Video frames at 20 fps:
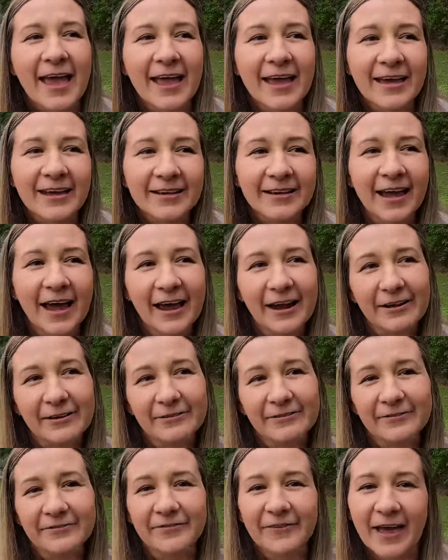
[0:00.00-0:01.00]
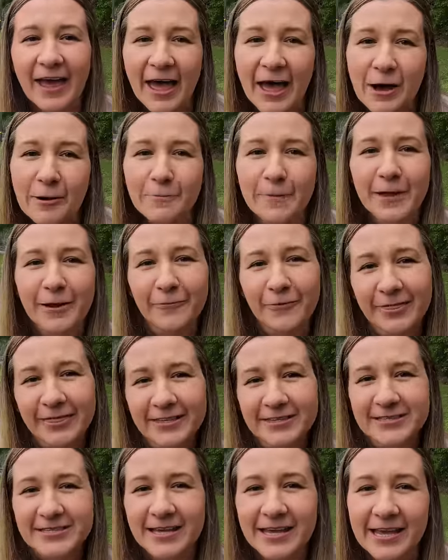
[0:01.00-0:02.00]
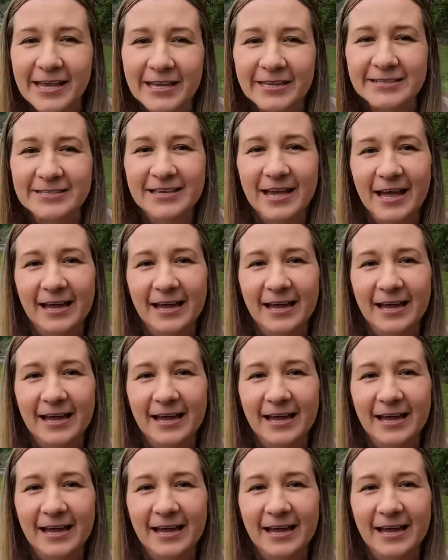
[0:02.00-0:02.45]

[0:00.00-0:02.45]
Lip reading: and kind of helping with the scenes,